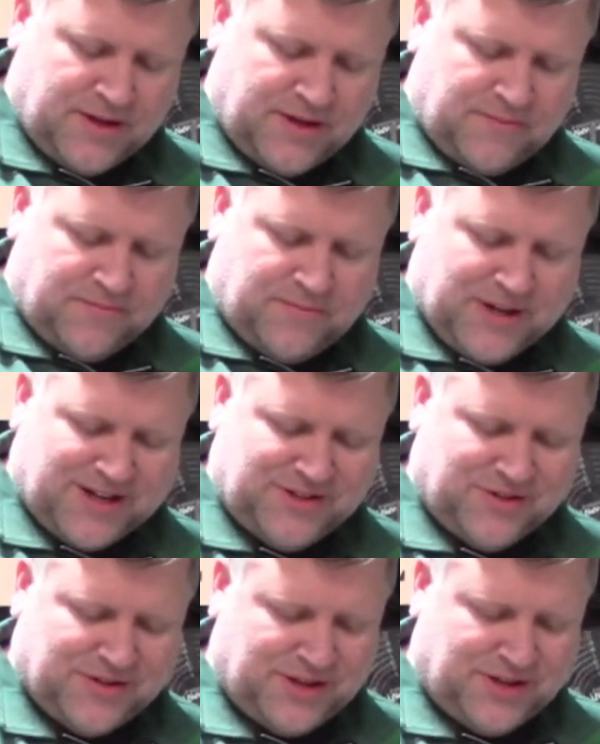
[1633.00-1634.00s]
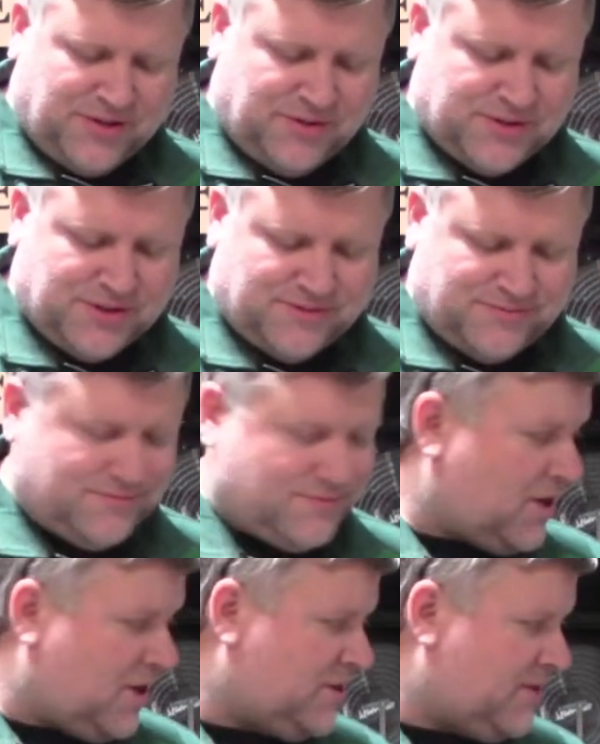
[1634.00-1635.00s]
because you can use
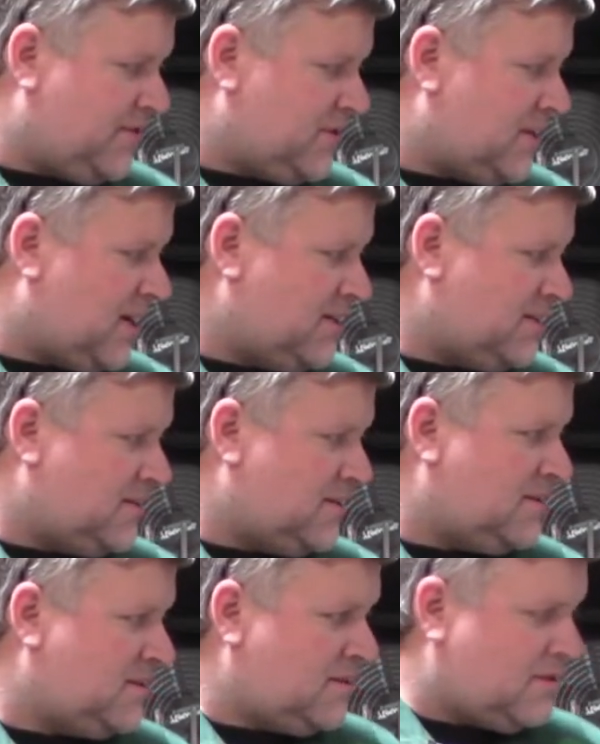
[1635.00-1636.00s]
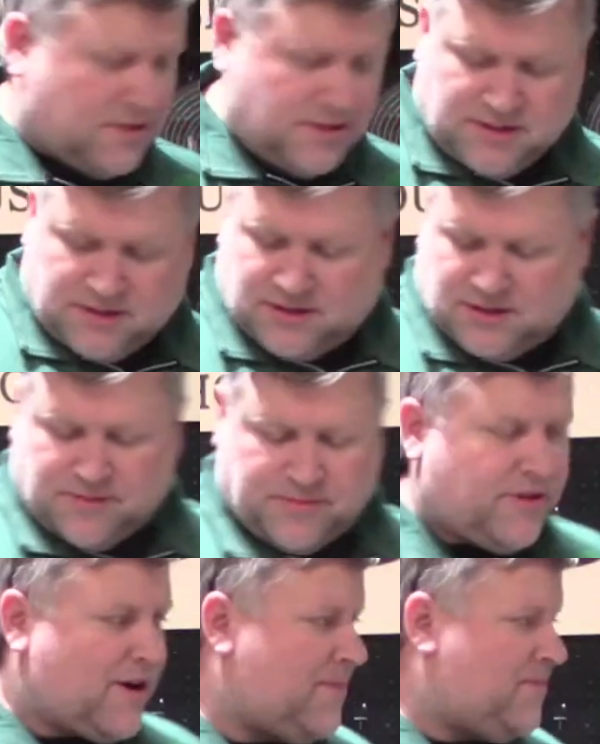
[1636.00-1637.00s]
all different sizes. Let me
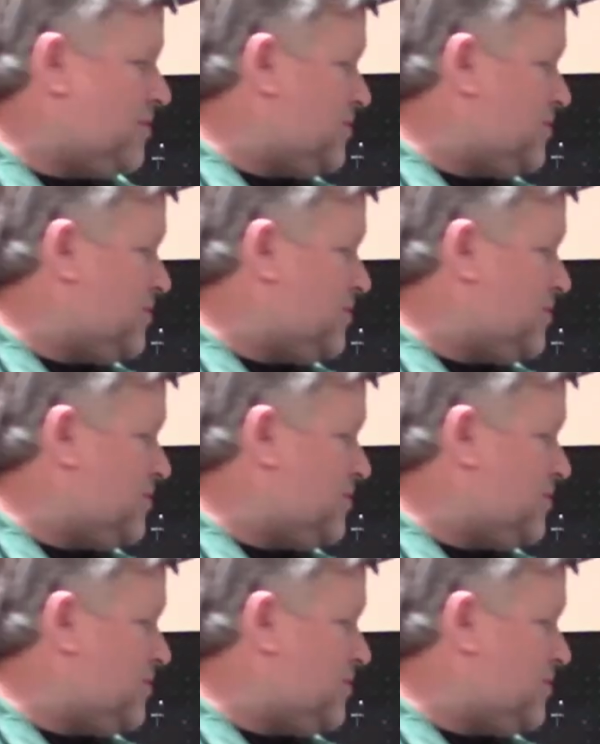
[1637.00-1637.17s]
grab those real